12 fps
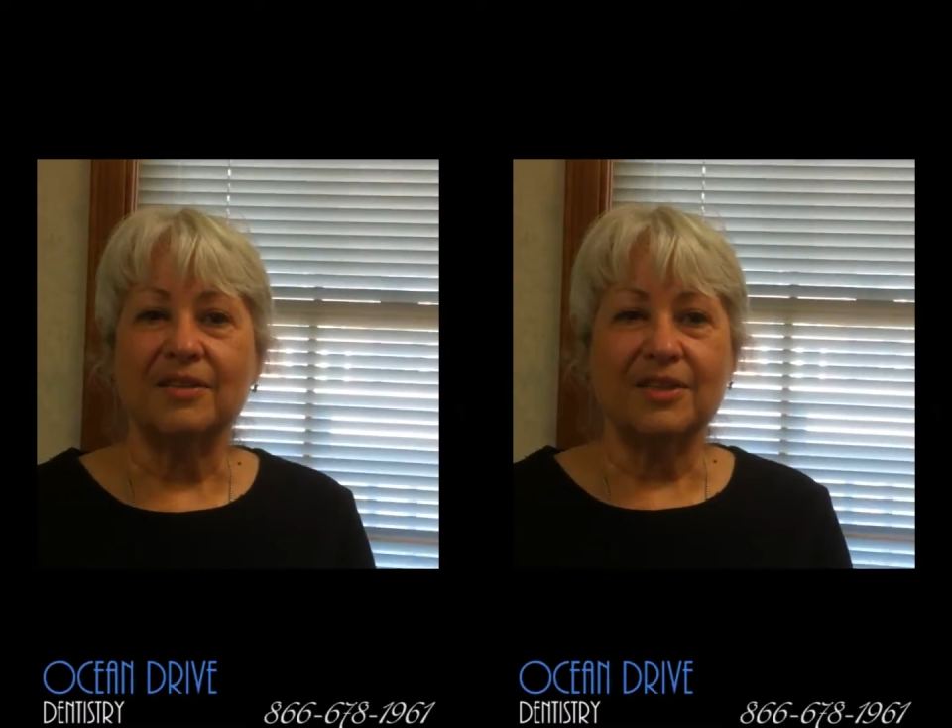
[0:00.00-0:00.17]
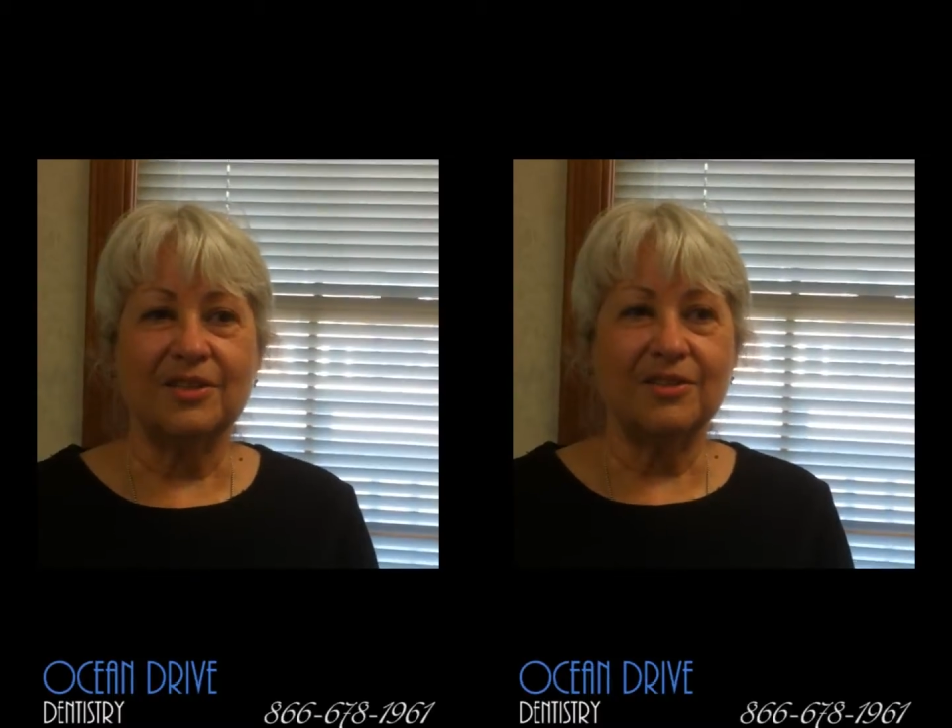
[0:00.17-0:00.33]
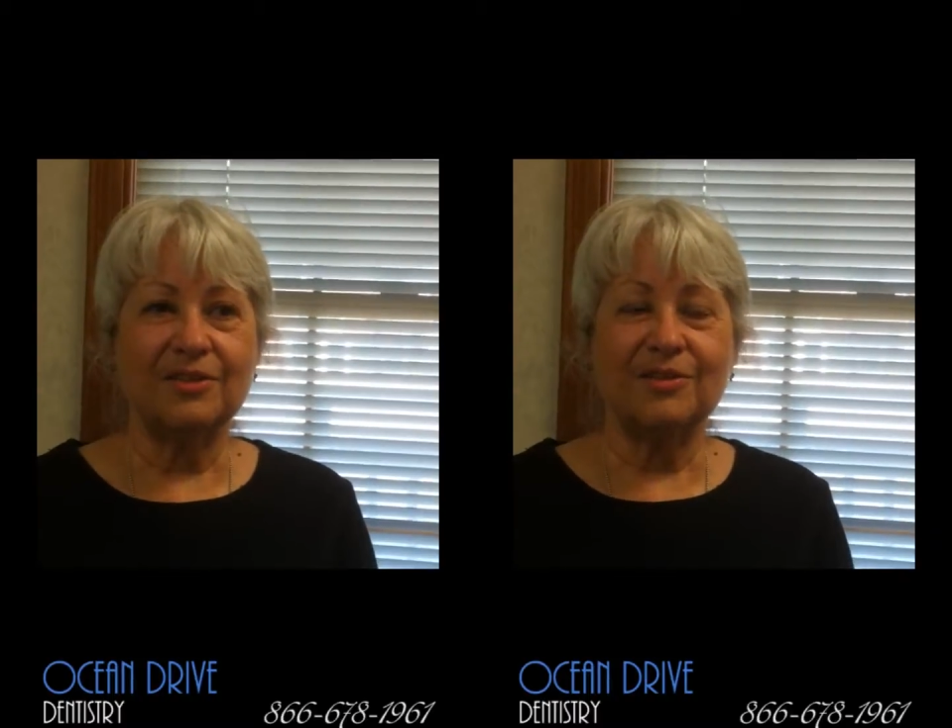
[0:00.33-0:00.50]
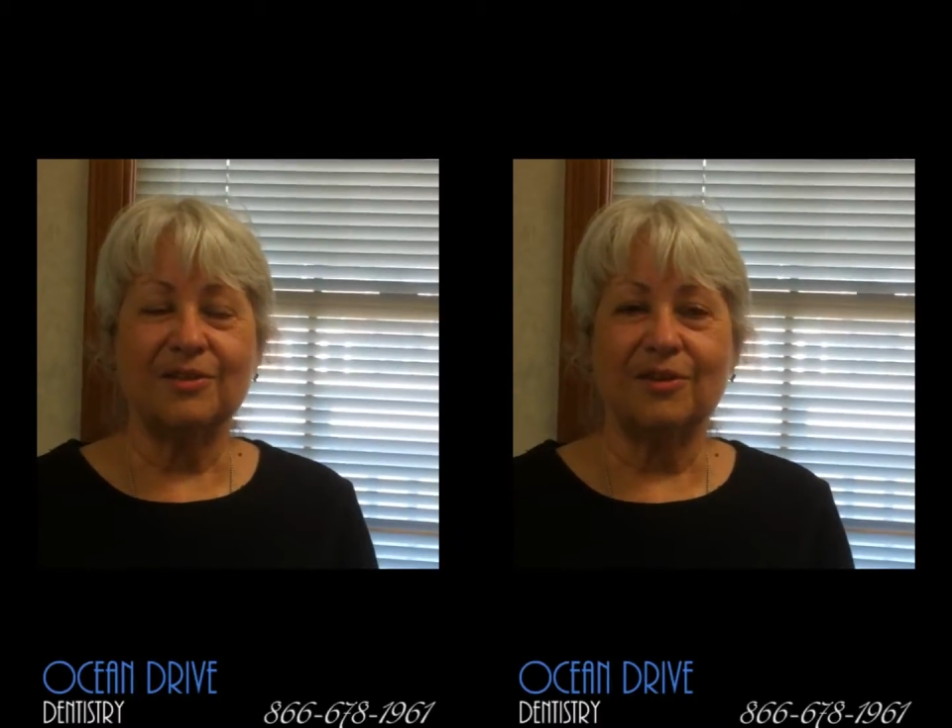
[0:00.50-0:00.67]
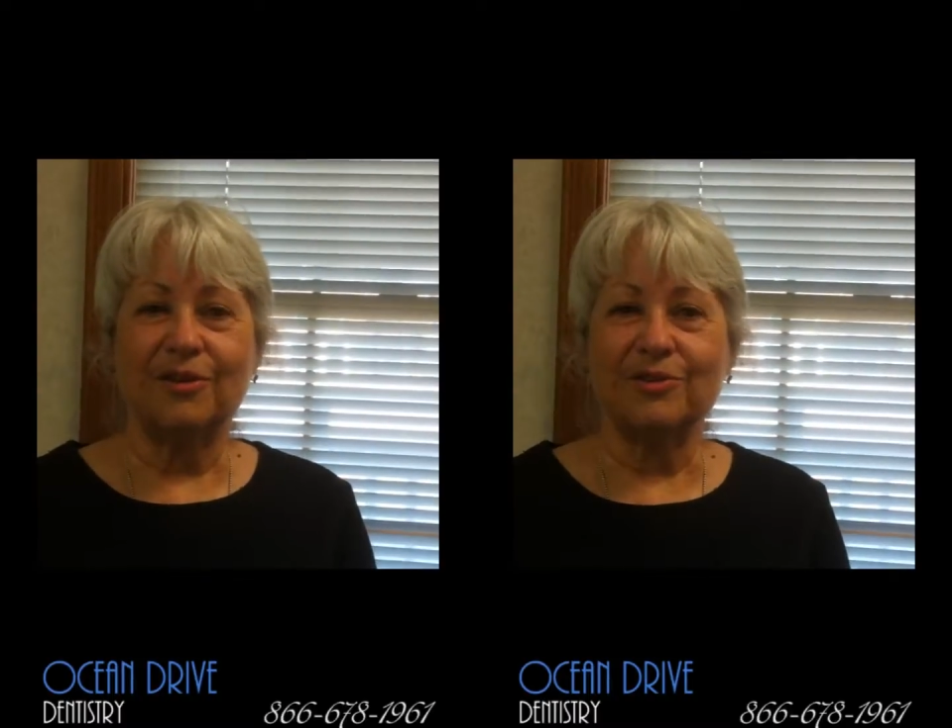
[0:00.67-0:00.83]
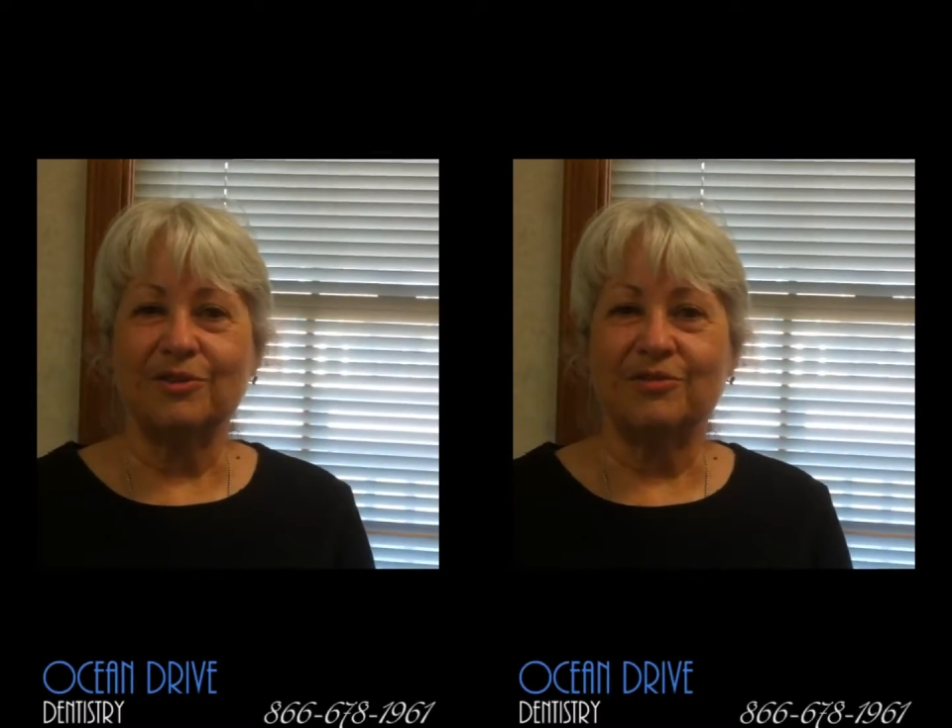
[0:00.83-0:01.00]
is
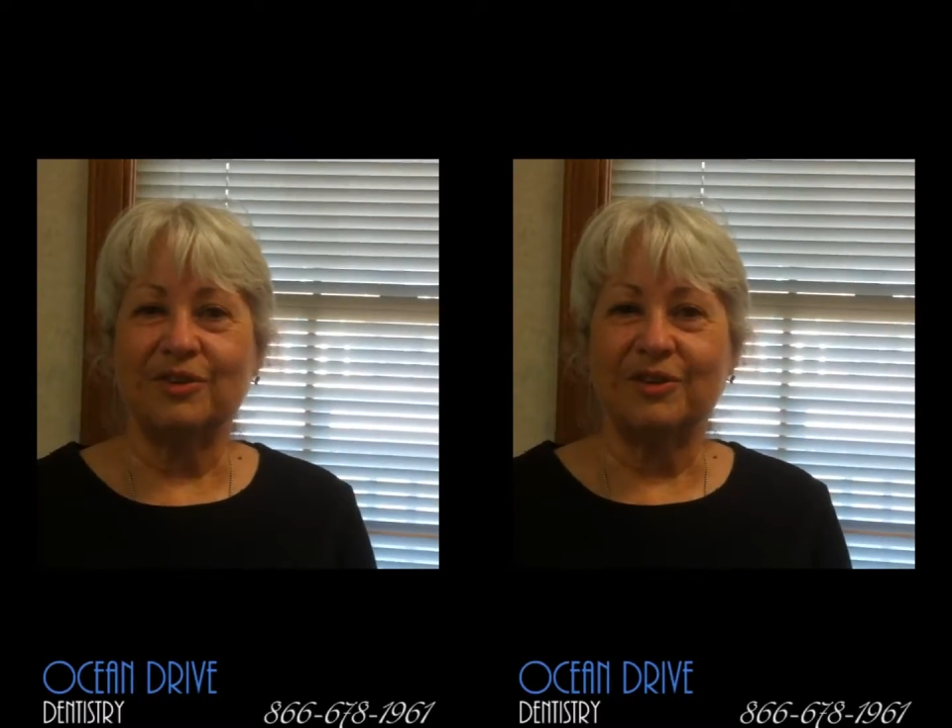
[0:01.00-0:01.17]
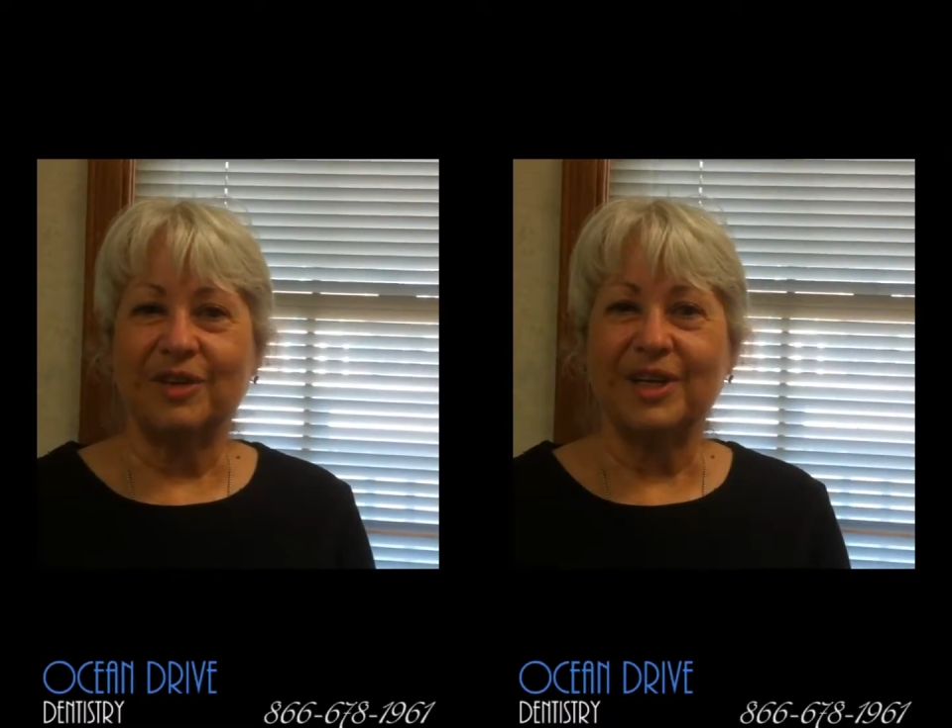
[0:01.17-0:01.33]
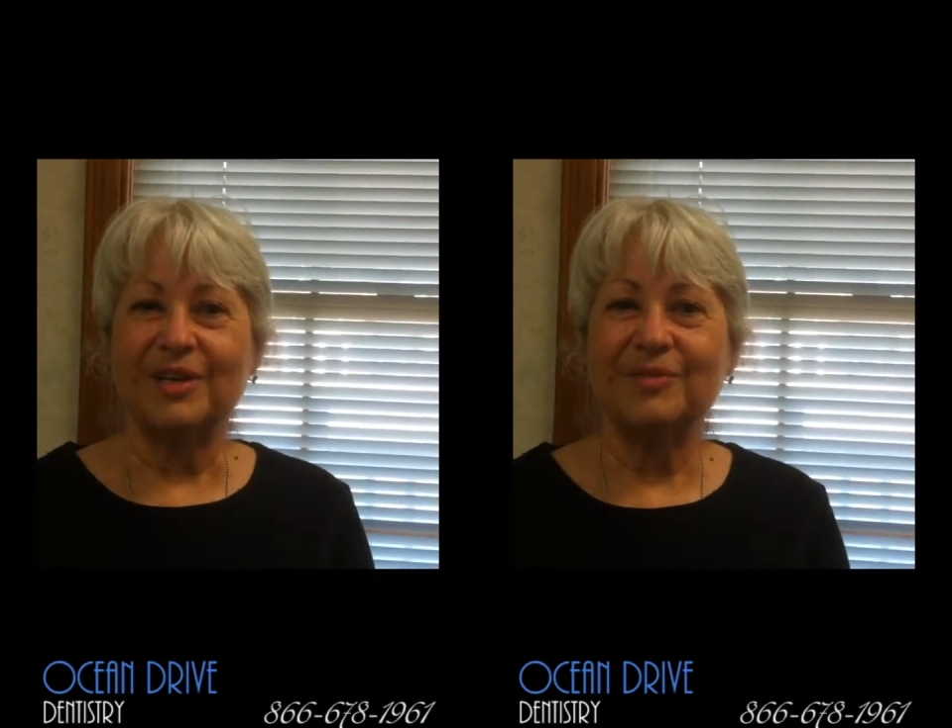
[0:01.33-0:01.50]
also very